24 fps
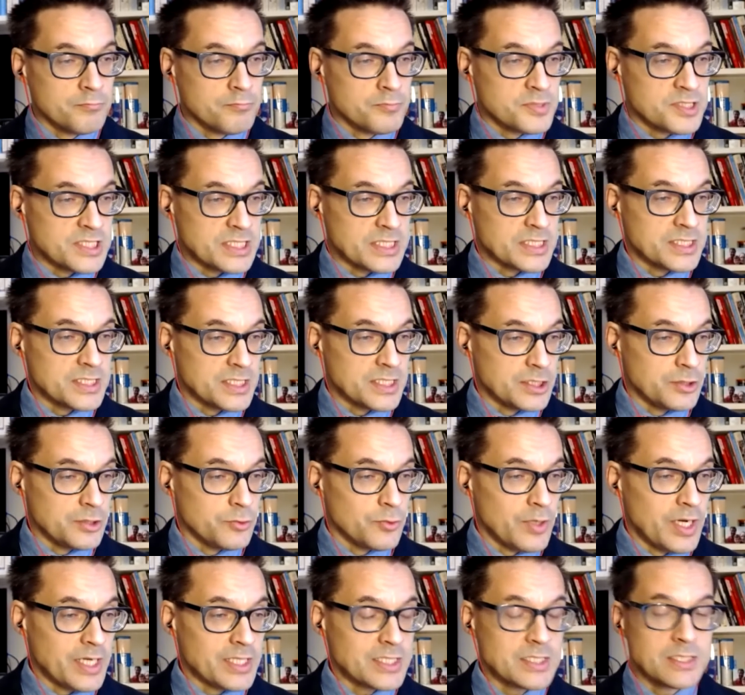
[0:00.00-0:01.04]

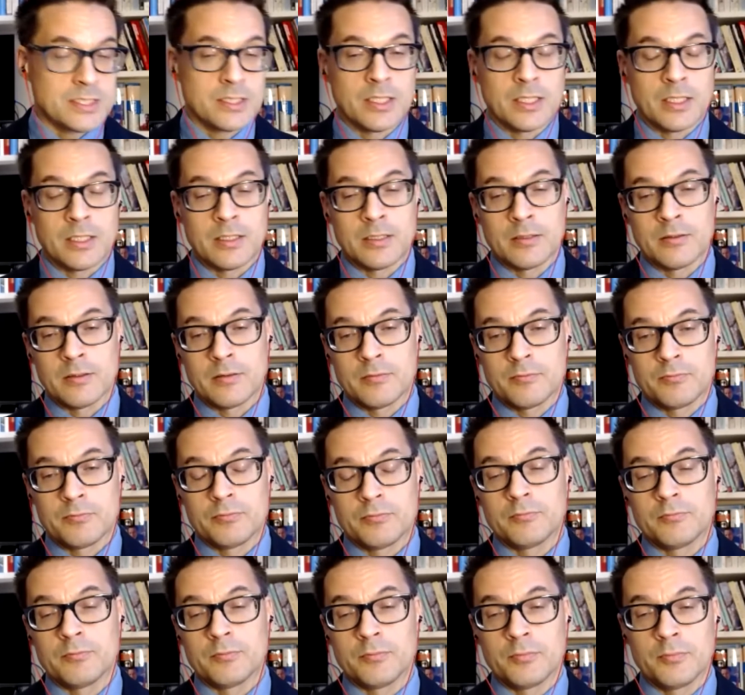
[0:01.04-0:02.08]
CCUS.
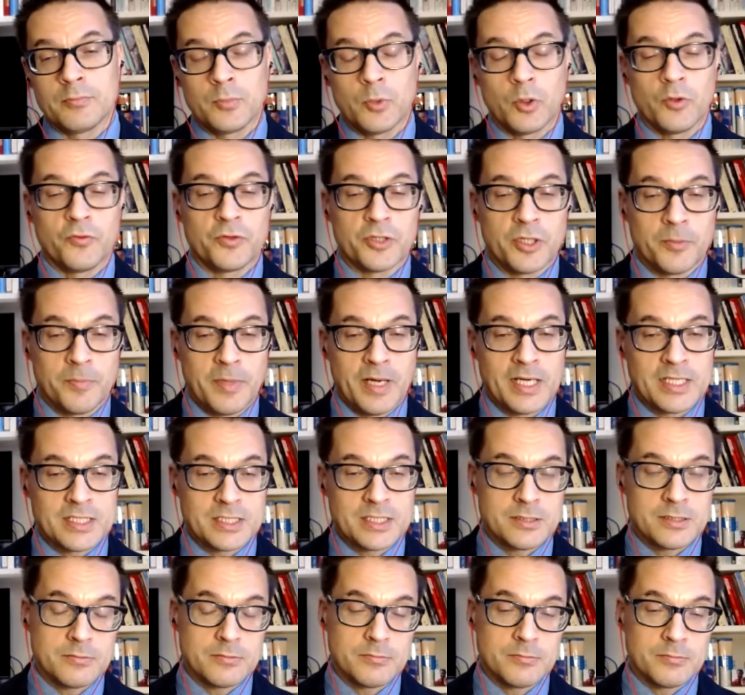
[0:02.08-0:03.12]
Over the
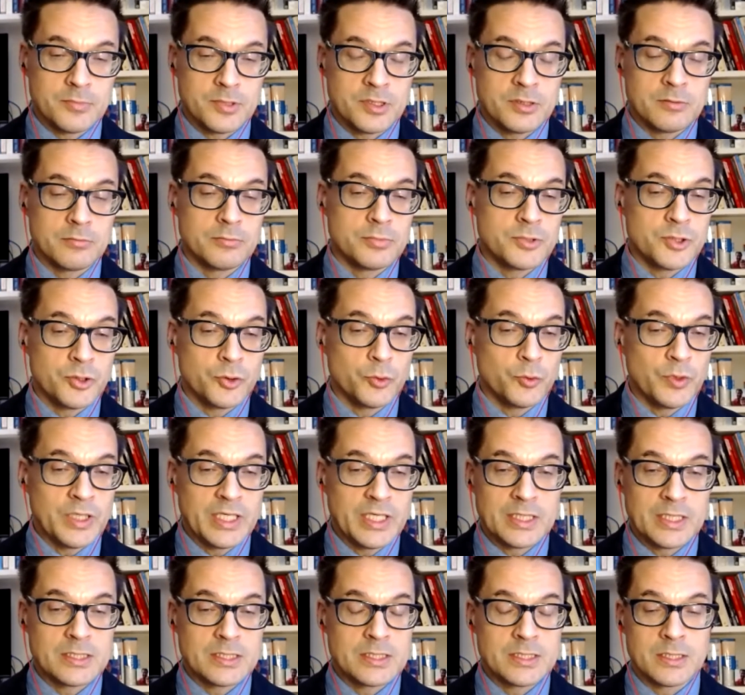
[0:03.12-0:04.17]
past 2
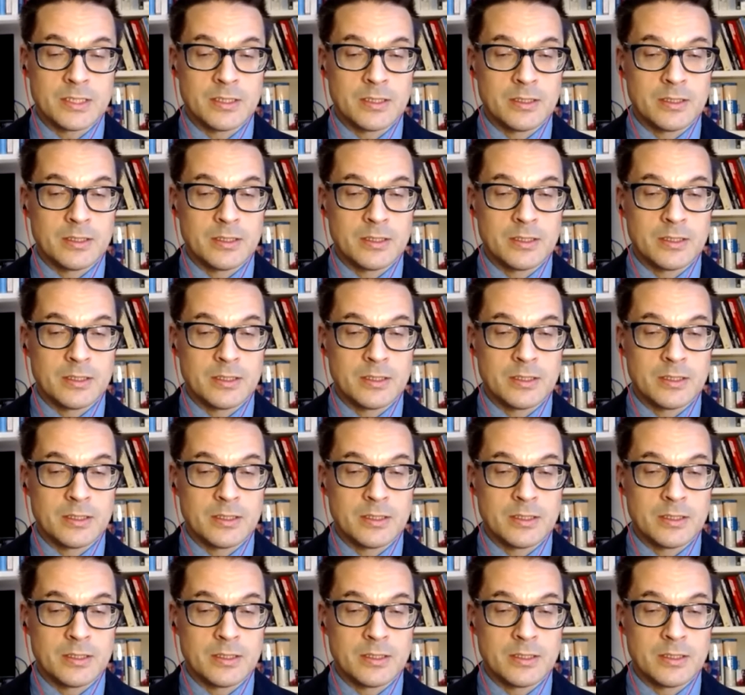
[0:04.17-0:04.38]
weeks,